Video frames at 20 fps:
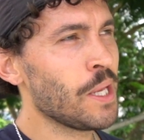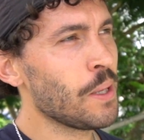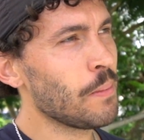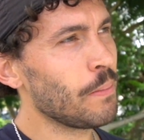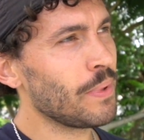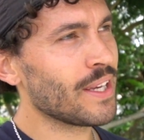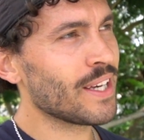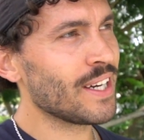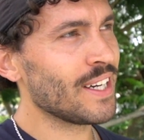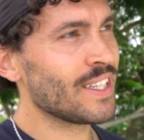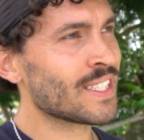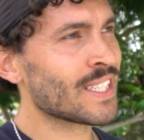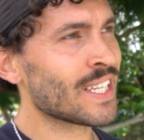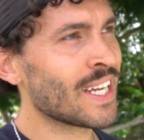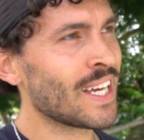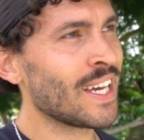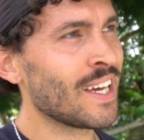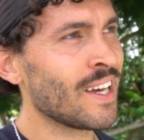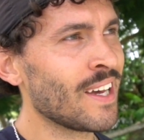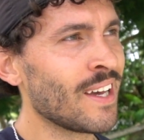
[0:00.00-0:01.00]
because,
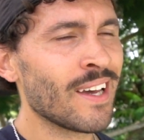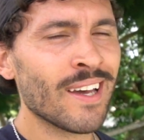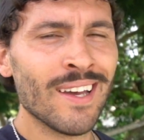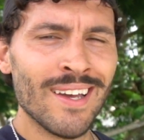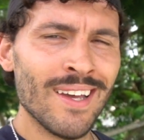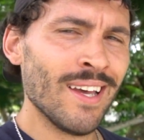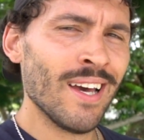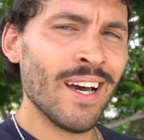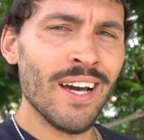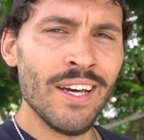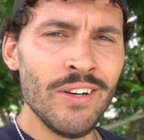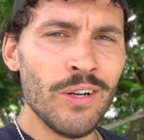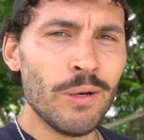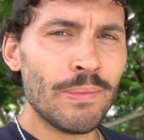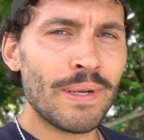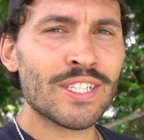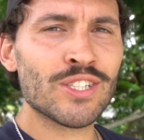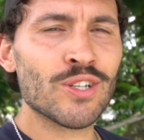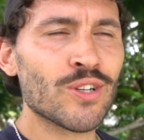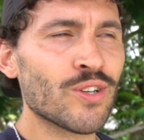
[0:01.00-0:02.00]
I don't know, I'm
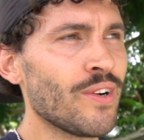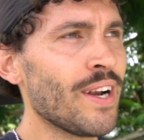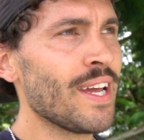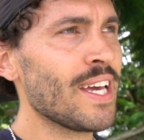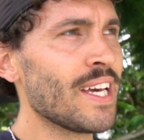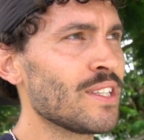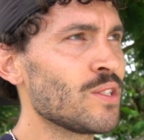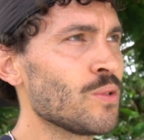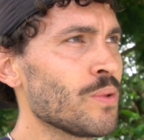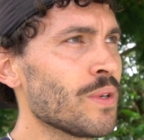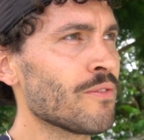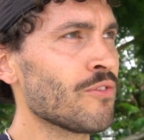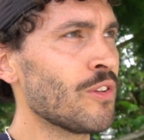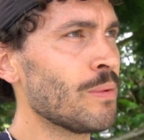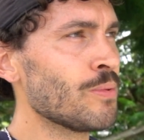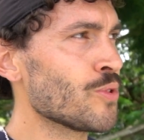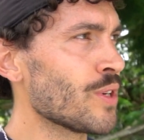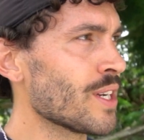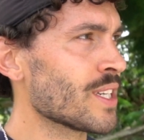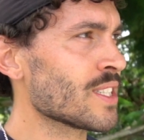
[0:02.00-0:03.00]
not so great at doing
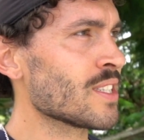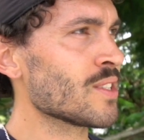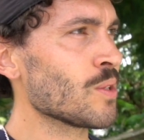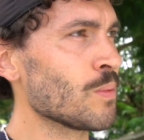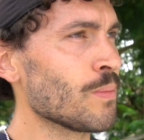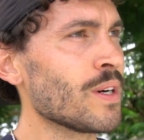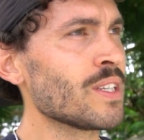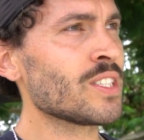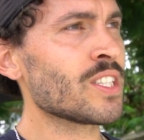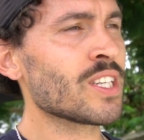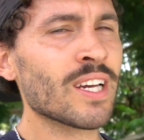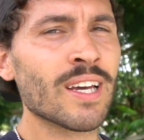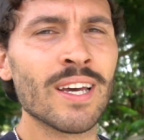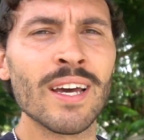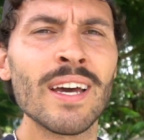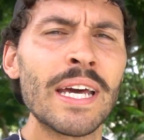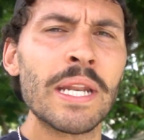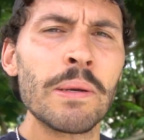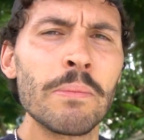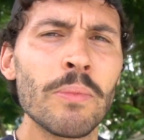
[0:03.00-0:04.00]
flip tricks so much
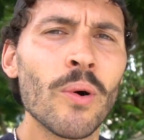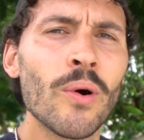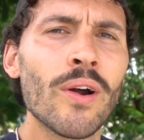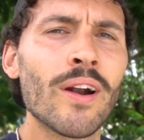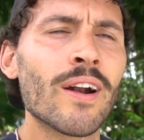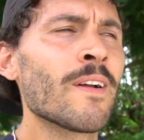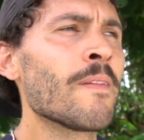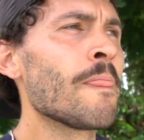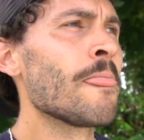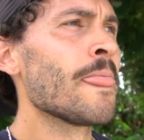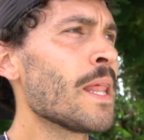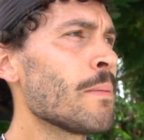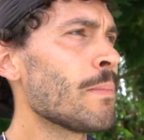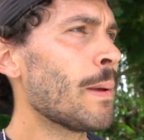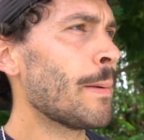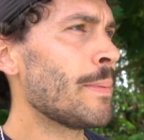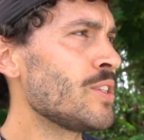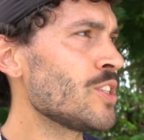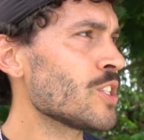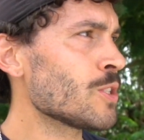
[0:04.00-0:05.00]
anymore.
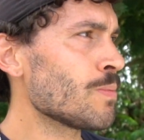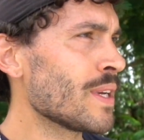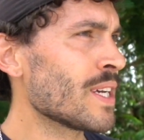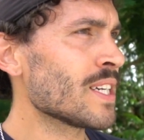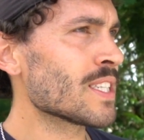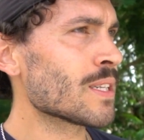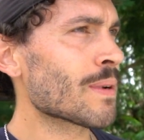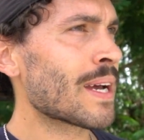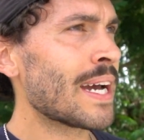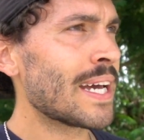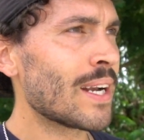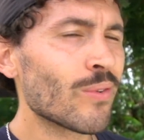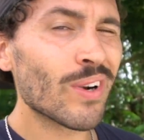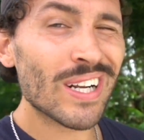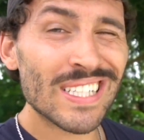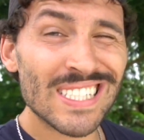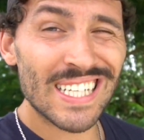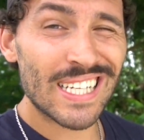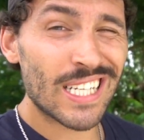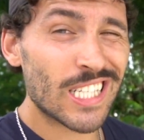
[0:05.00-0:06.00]
Maybe just because I'm kind of
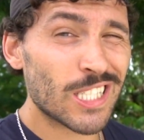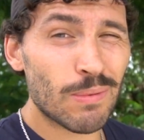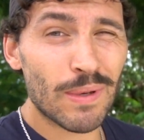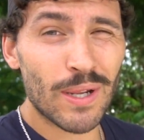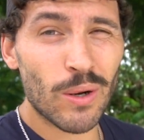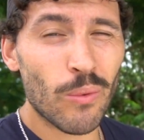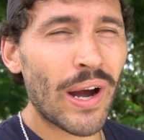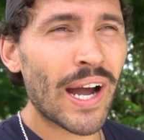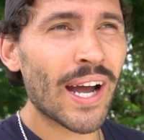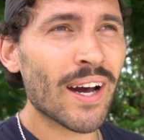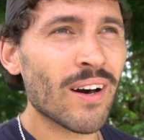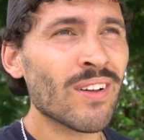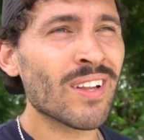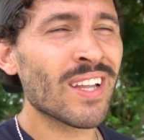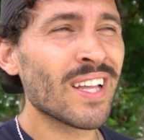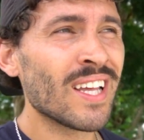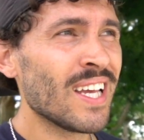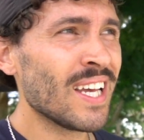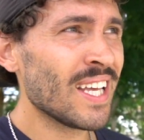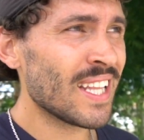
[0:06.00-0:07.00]
rusty and it's been a while
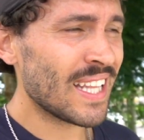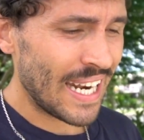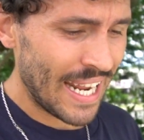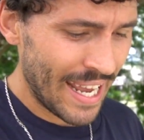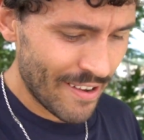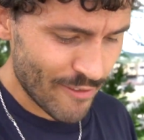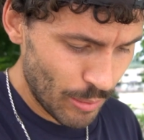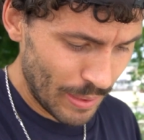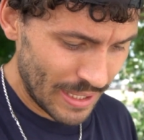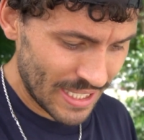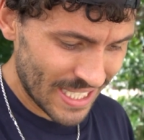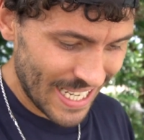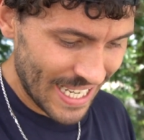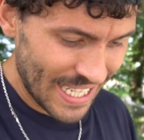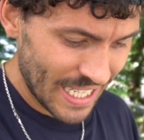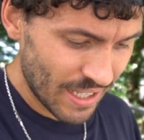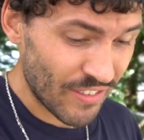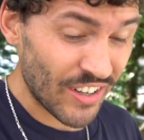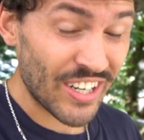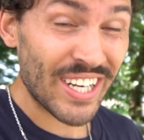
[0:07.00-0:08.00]
that I haven't been
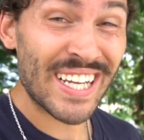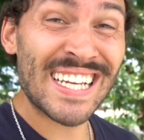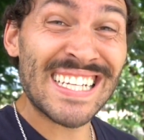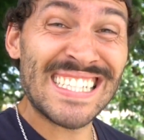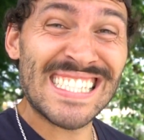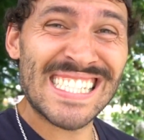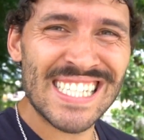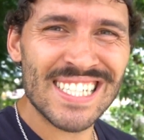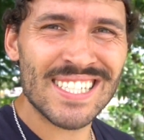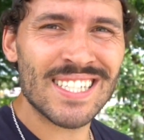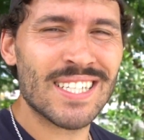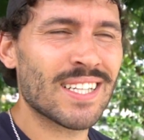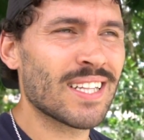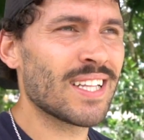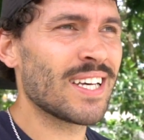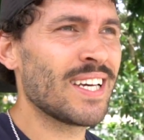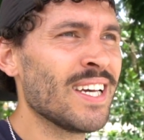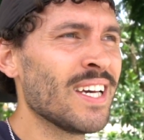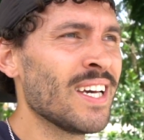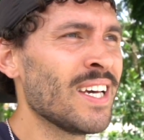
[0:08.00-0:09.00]
skating very
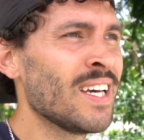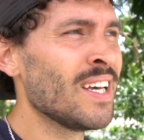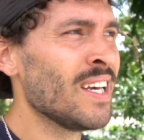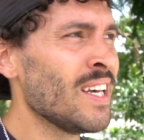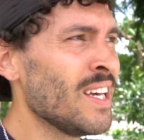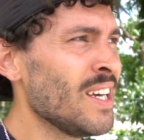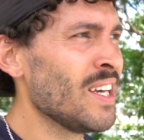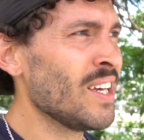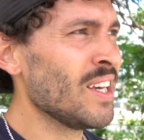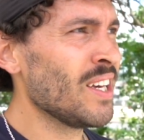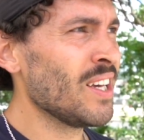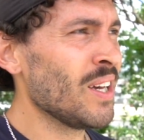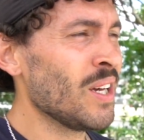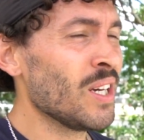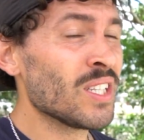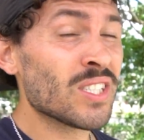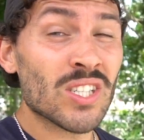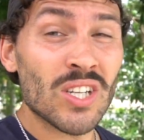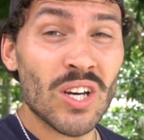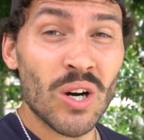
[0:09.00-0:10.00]
consistently.
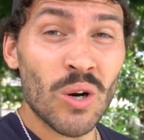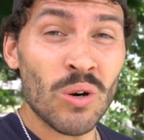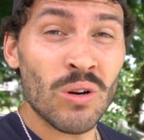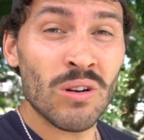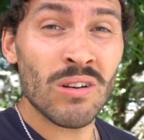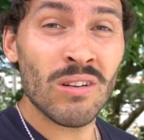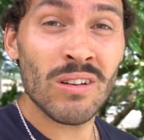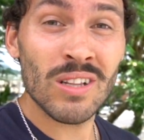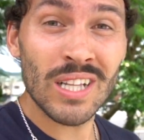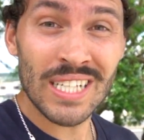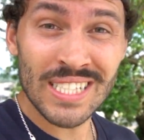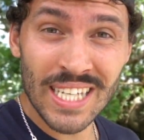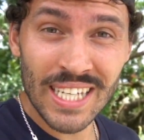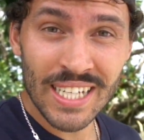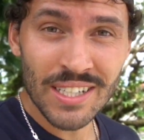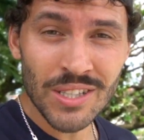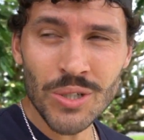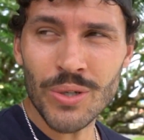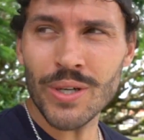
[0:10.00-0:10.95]
So let's get into